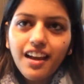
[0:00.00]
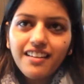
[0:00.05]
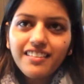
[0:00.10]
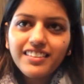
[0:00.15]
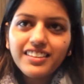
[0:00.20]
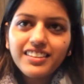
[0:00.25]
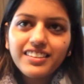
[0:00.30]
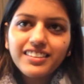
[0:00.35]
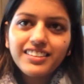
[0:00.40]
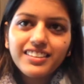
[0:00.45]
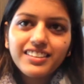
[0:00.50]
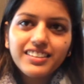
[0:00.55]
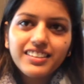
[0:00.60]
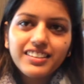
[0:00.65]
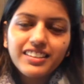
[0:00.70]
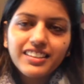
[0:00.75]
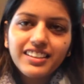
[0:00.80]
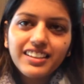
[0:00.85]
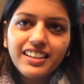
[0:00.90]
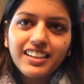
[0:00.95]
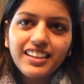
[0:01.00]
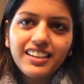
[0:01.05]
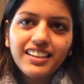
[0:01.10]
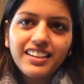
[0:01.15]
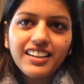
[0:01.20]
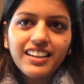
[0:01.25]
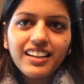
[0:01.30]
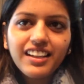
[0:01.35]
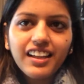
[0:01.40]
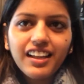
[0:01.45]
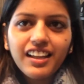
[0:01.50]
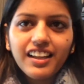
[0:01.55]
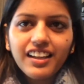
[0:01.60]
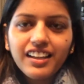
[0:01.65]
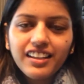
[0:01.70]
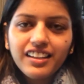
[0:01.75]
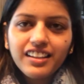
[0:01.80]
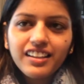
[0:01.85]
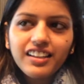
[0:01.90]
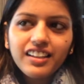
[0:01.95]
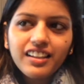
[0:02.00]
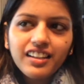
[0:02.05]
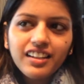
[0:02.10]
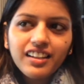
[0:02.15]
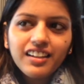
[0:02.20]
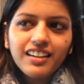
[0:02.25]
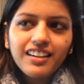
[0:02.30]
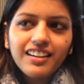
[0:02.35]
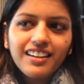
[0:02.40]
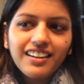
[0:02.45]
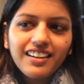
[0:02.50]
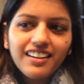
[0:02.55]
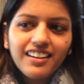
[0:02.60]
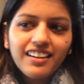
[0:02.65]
me about that and how did you get that title?